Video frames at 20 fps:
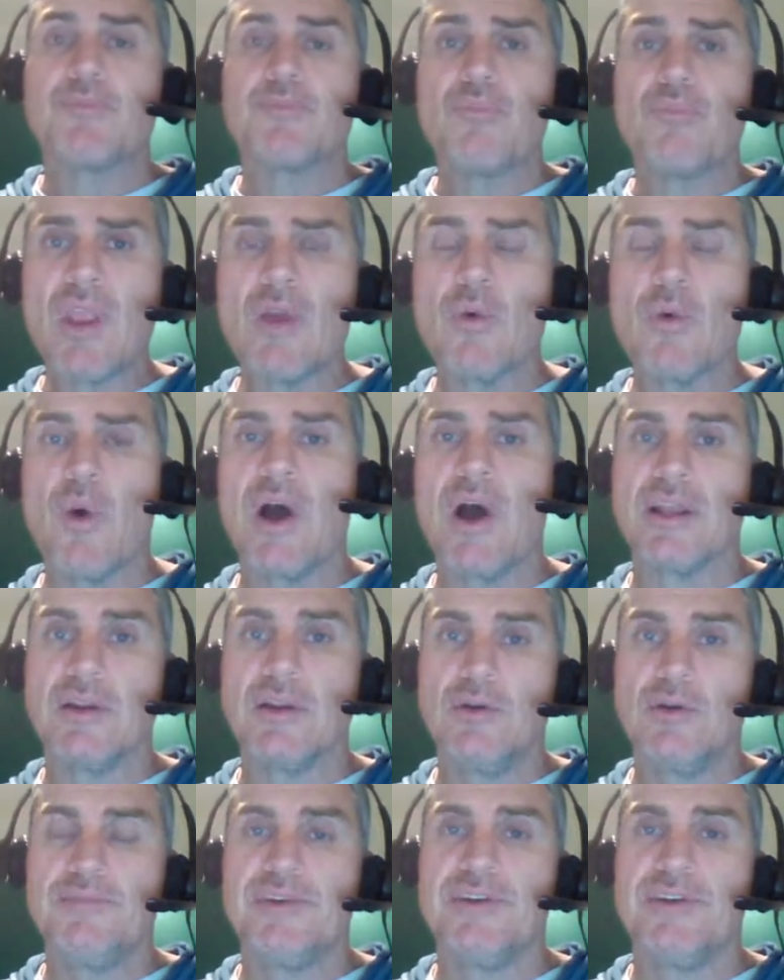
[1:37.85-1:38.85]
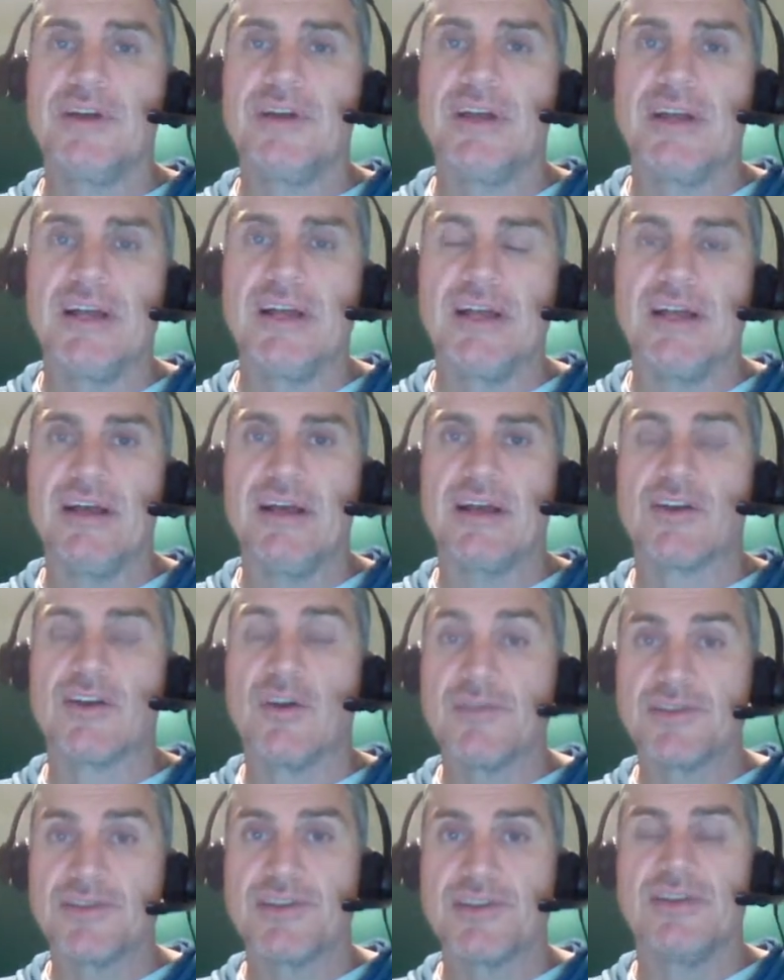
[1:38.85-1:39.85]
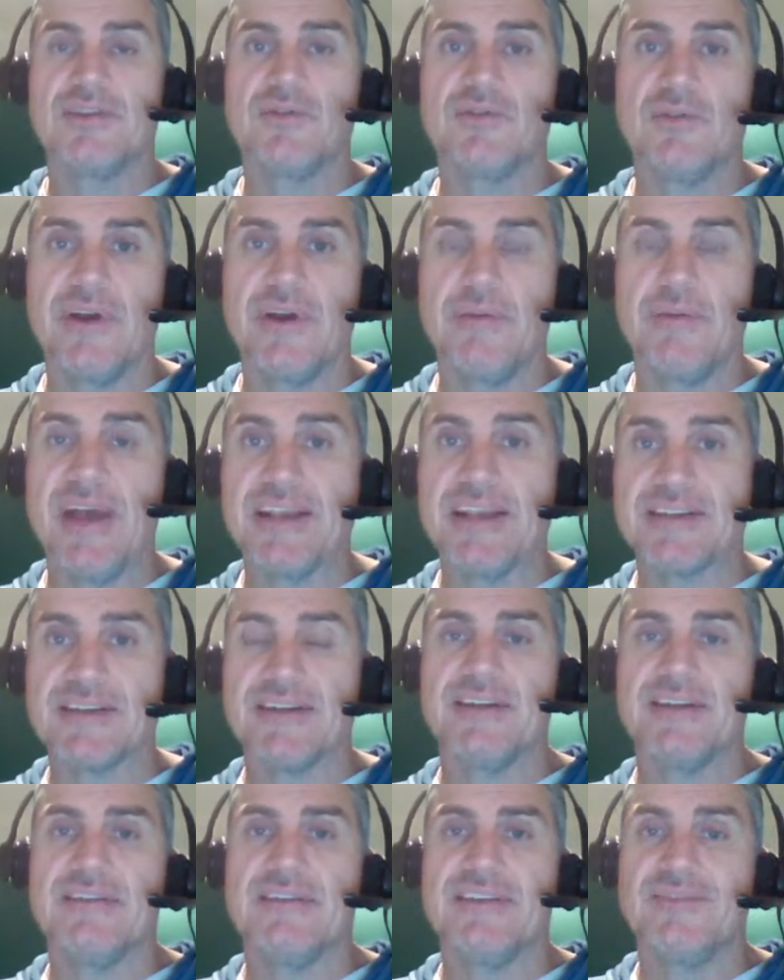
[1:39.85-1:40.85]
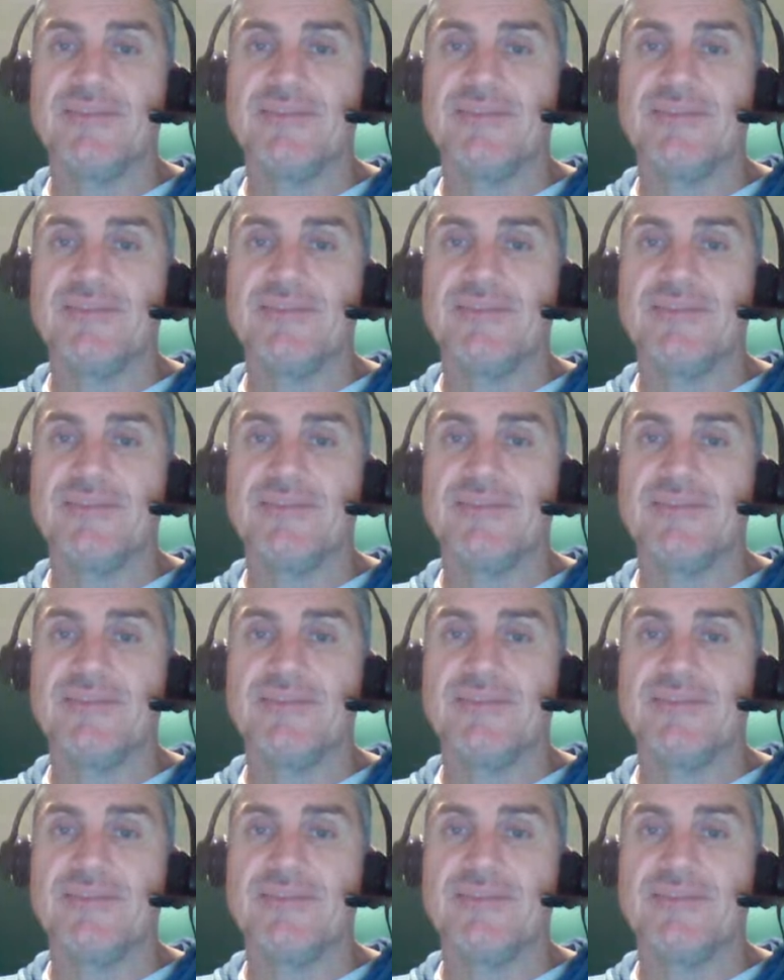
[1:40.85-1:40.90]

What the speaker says: Kuala Lumpur consulate or ambassador,